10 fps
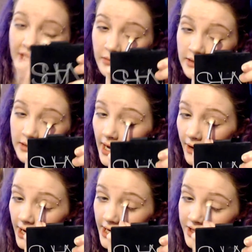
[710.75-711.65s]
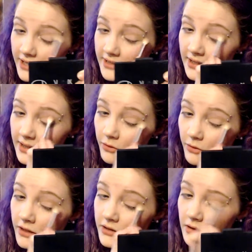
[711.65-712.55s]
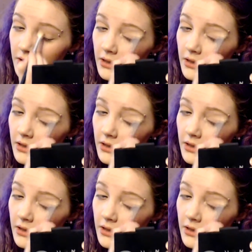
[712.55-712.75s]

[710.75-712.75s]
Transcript: That's what it's called, eyeshadow C brush.